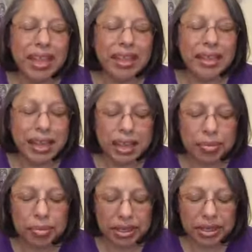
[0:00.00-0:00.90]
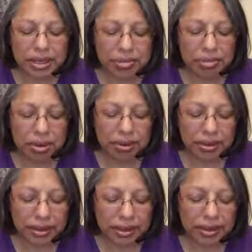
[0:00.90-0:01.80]
Taking a big, deep breath
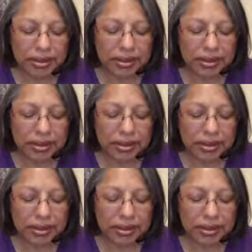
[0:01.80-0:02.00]
in.